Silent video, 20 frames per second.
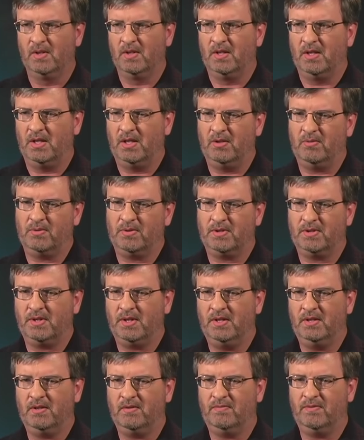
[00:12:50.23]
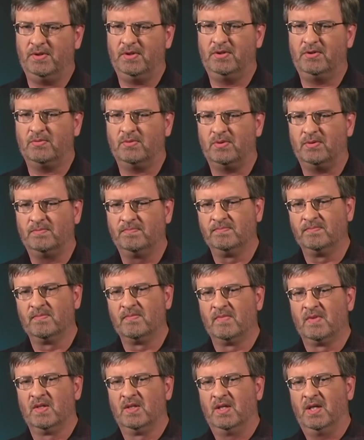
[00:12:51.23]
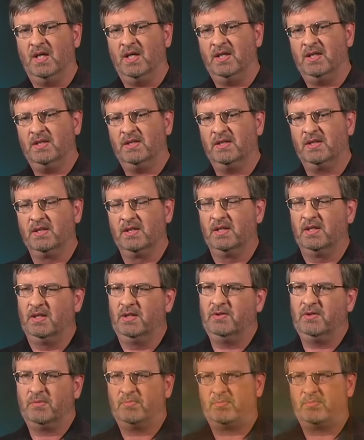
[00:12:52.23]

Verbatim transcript: And there was an individual, and he was